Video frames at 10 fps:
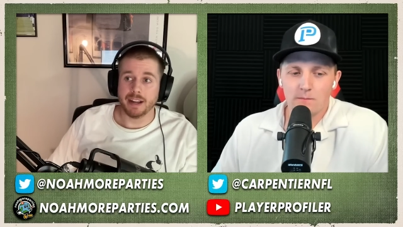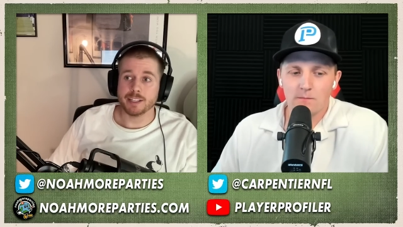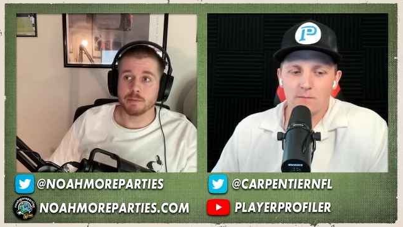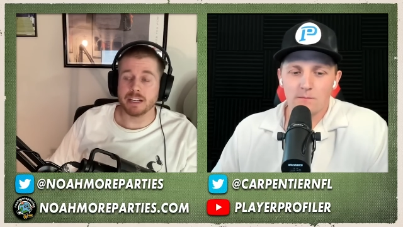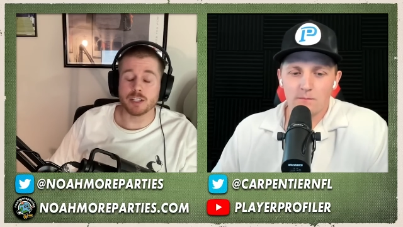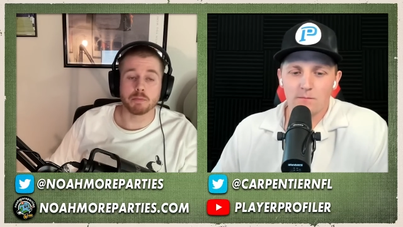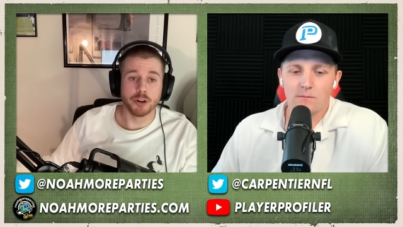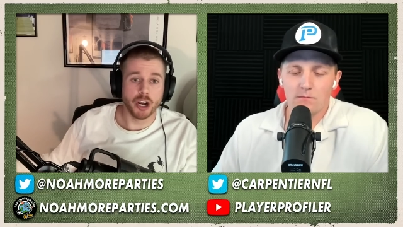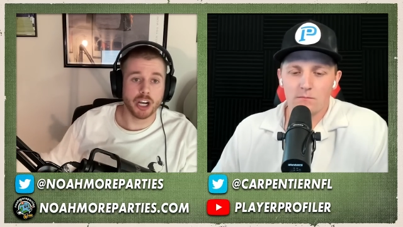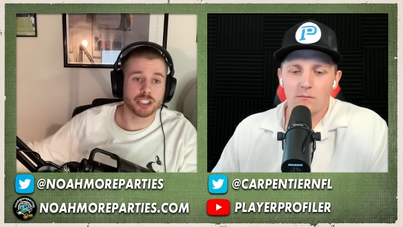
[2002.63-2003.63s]
Speaker 1: Hines, but his
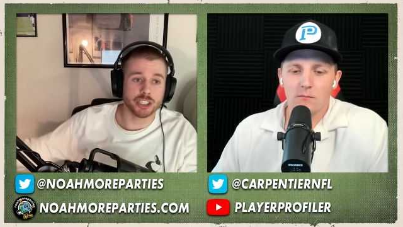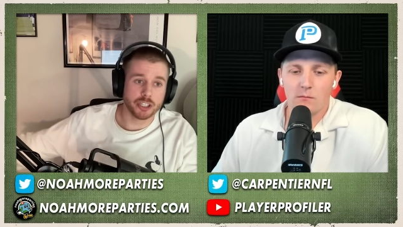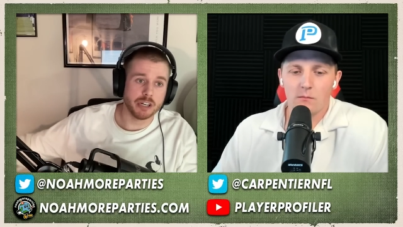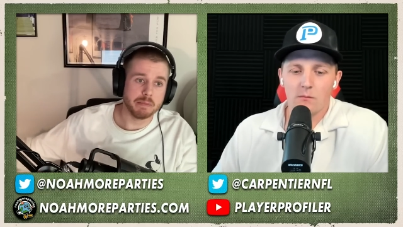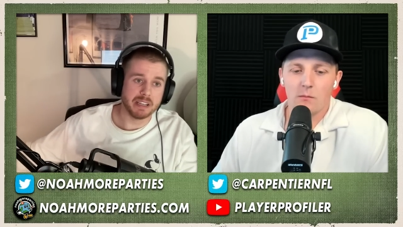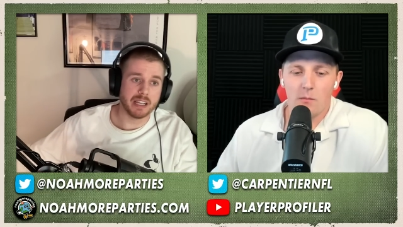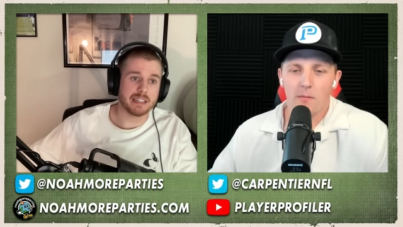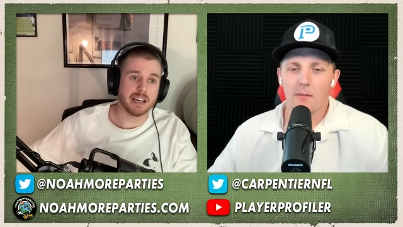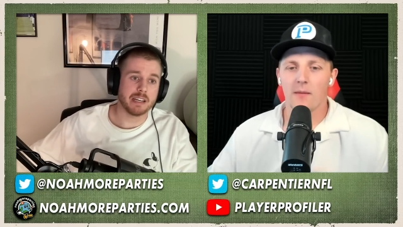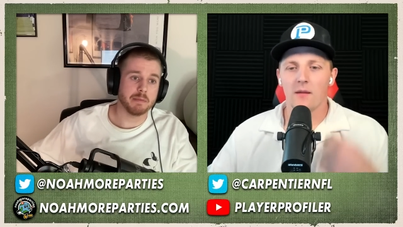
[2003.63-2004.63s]
production could be
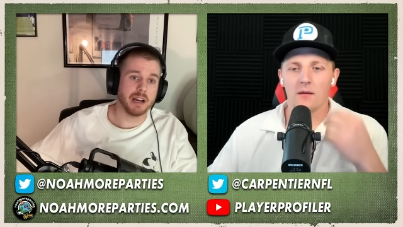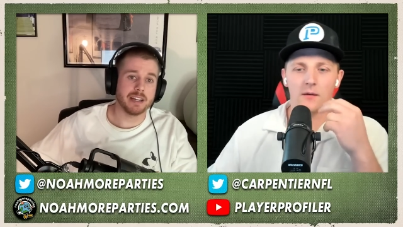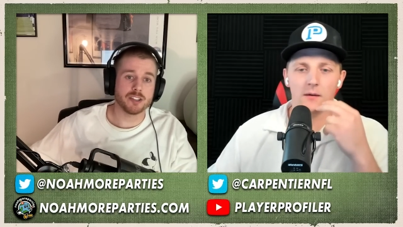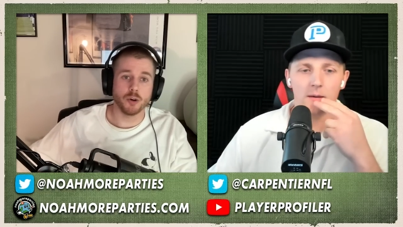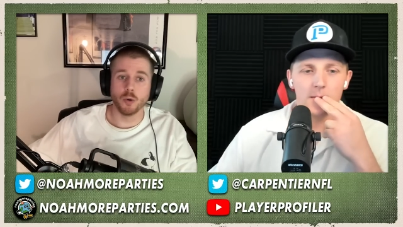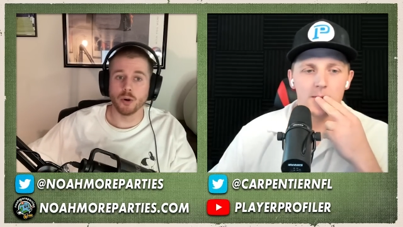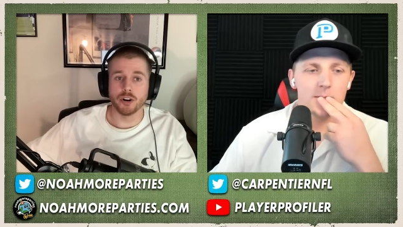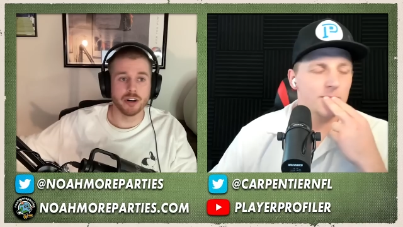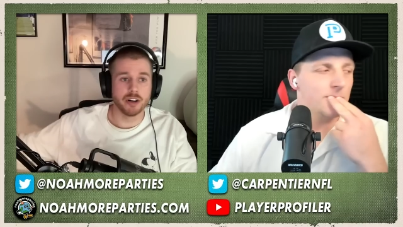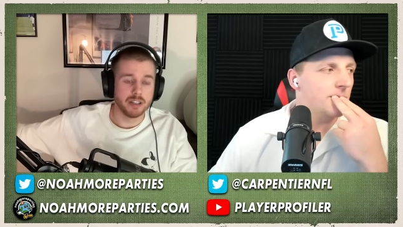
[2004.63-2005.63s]
like Nyheim Hines,
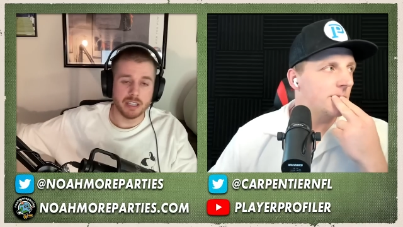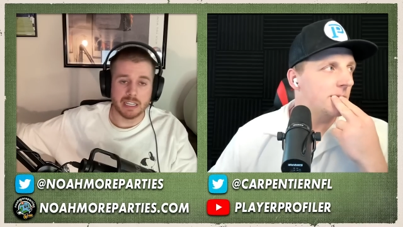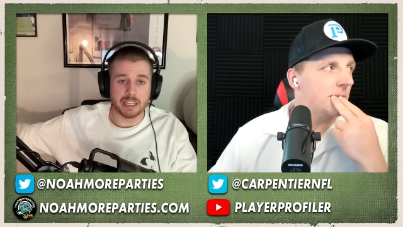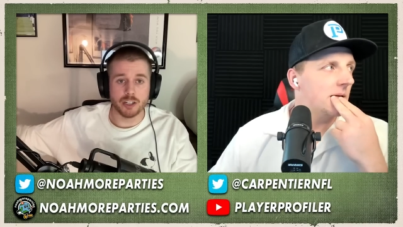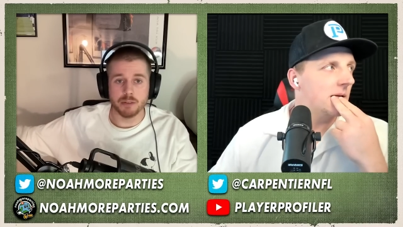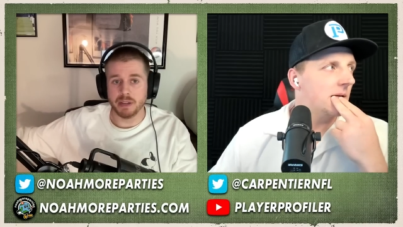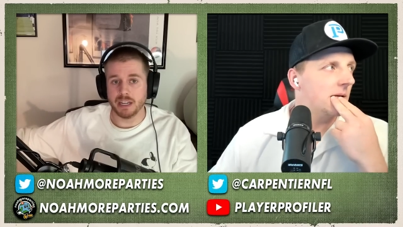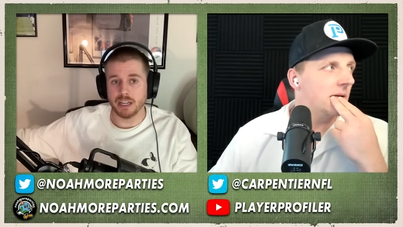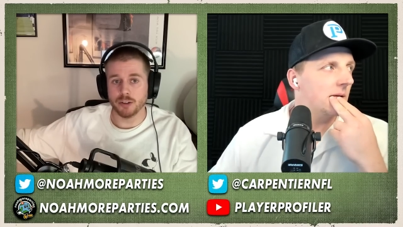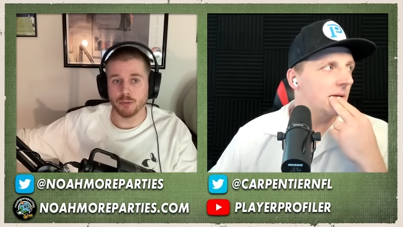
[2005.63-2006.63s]
or it could
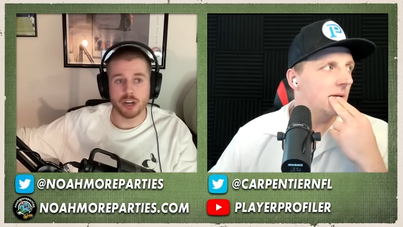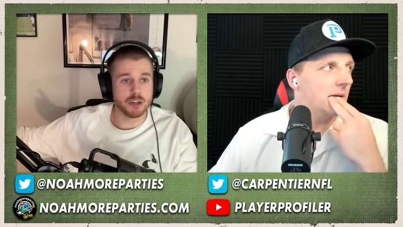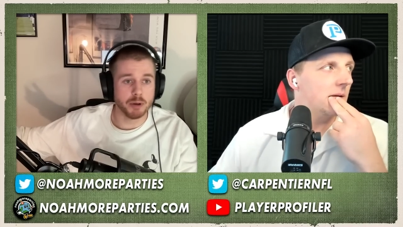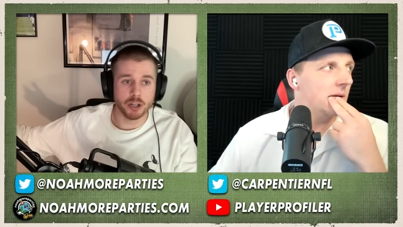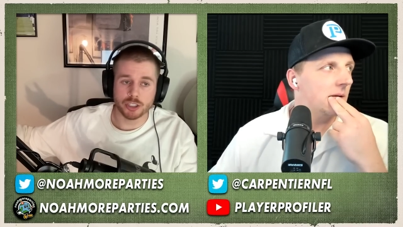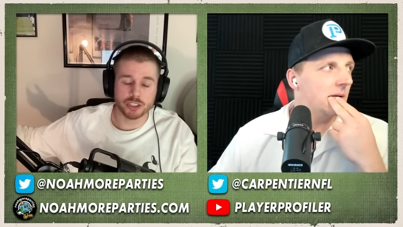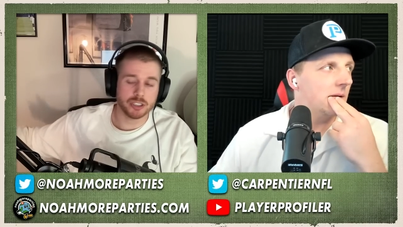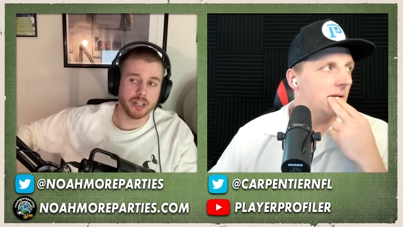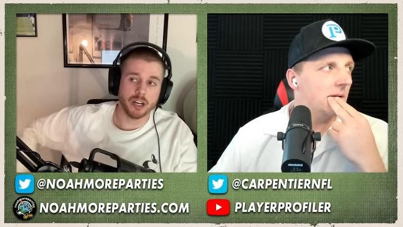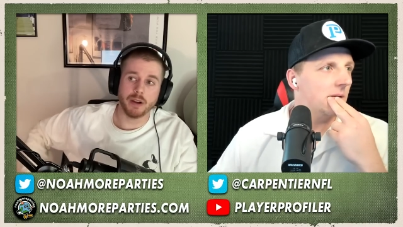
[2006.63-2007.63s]
be Reggie
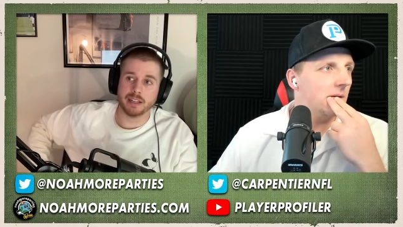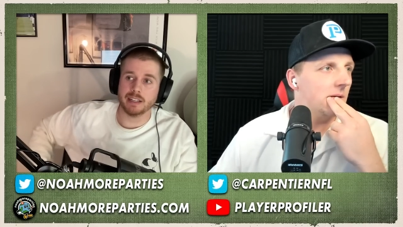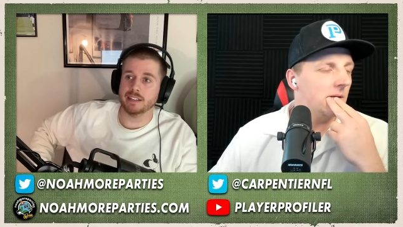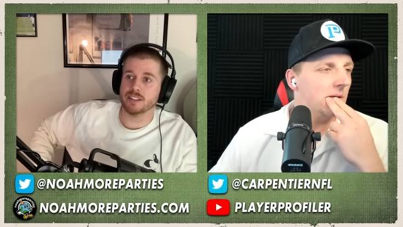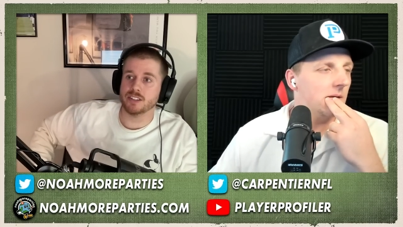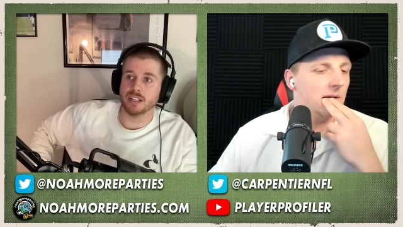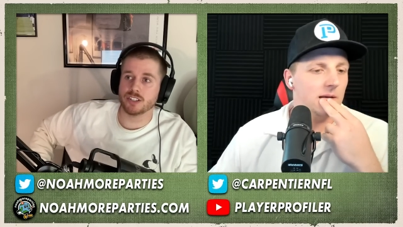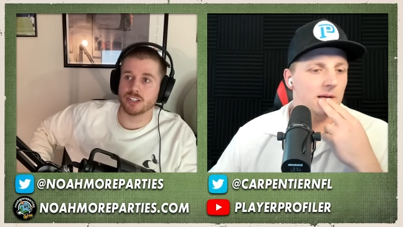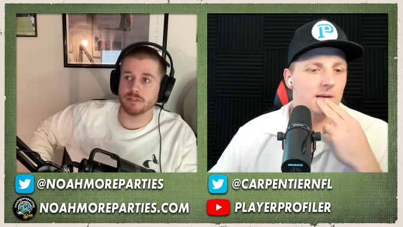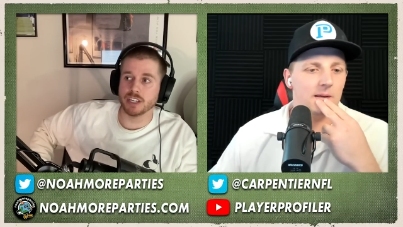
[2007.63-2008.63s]
Bush. You know, it's
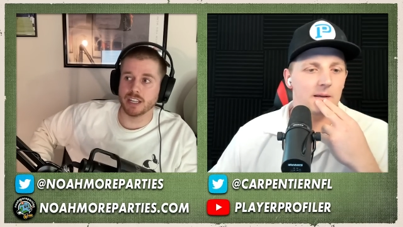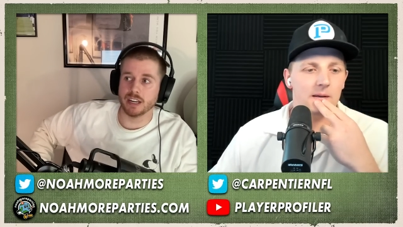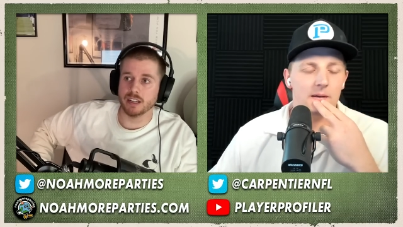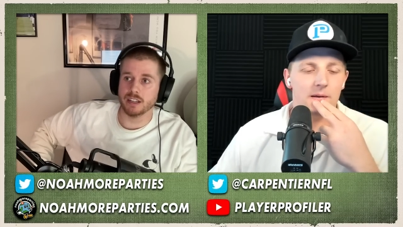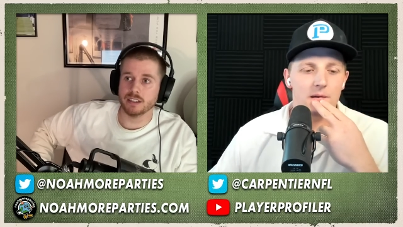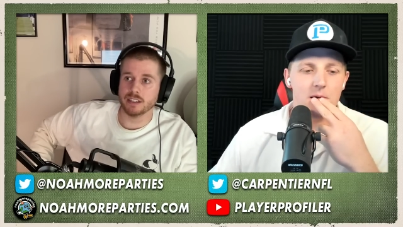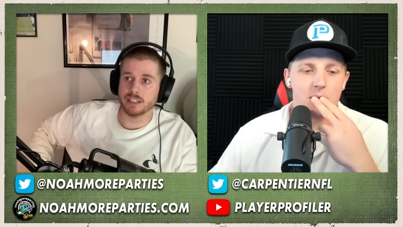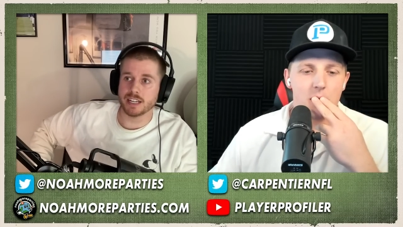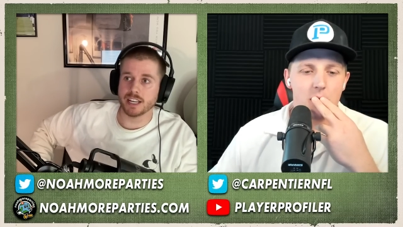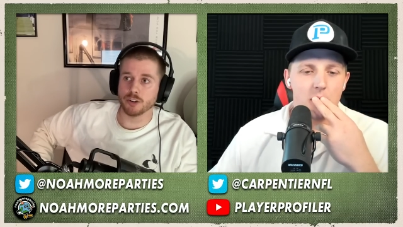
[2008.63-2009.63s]
it's tough to get a
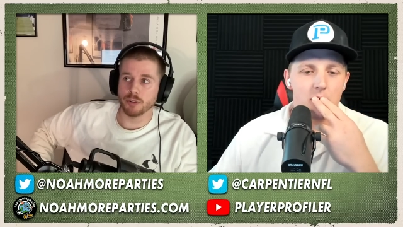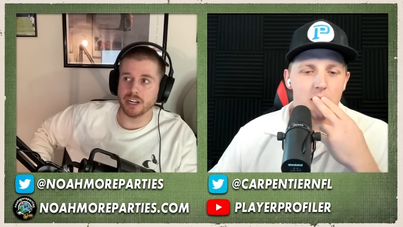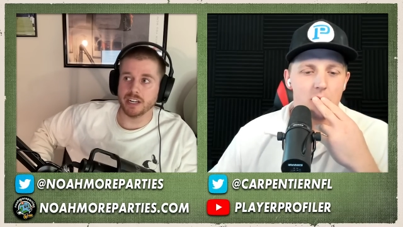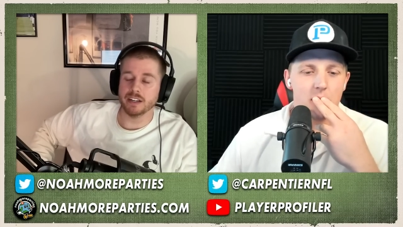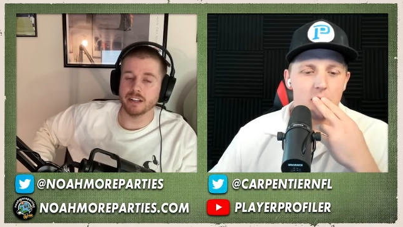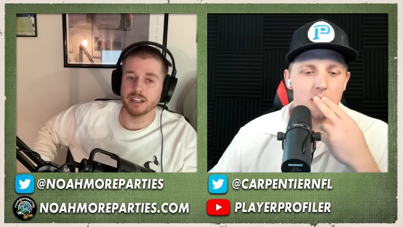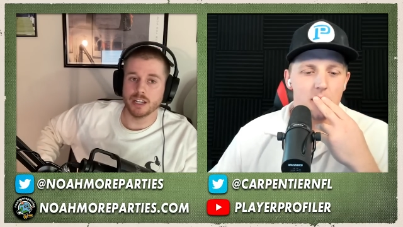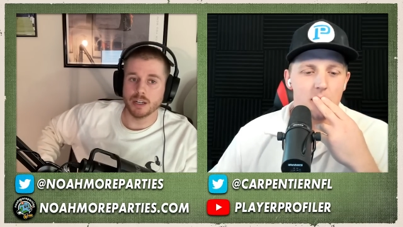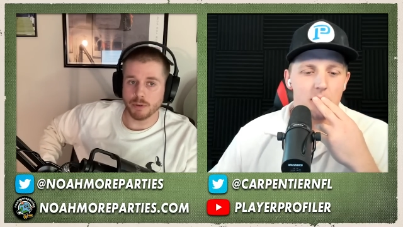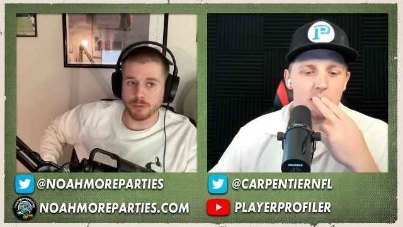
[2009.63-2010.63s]
to get a read
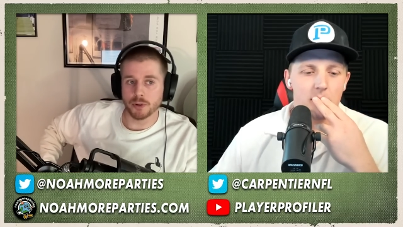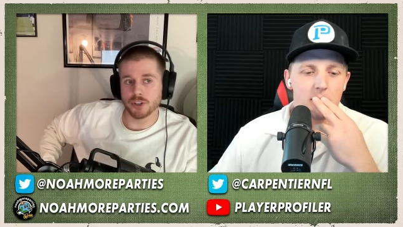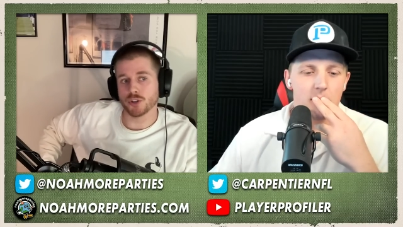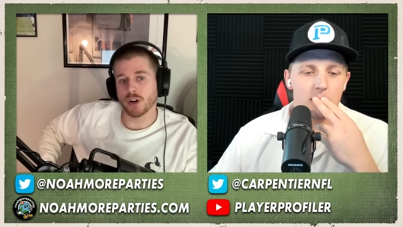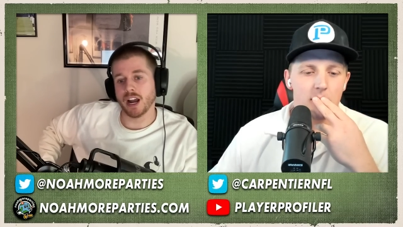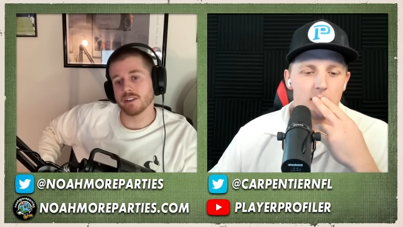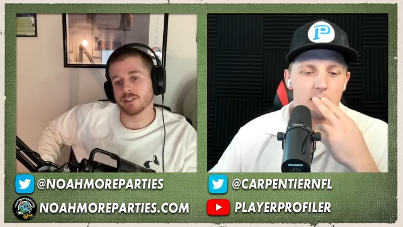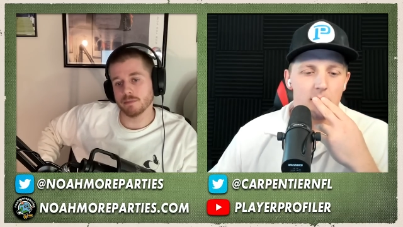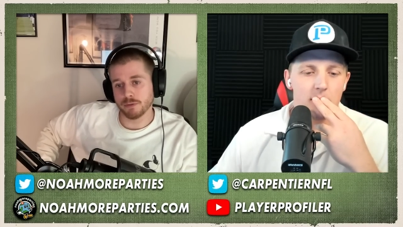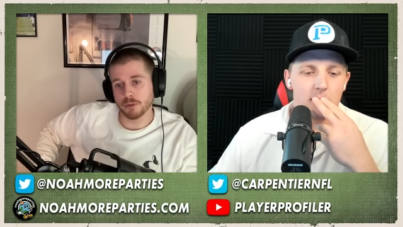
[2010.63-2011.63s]
before the
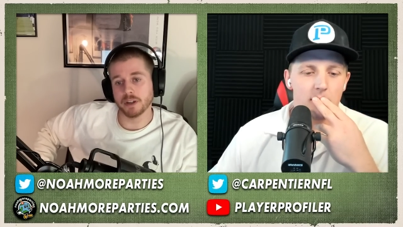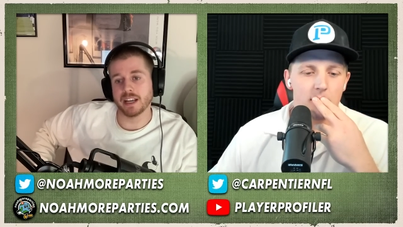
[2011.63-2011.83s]
draft and before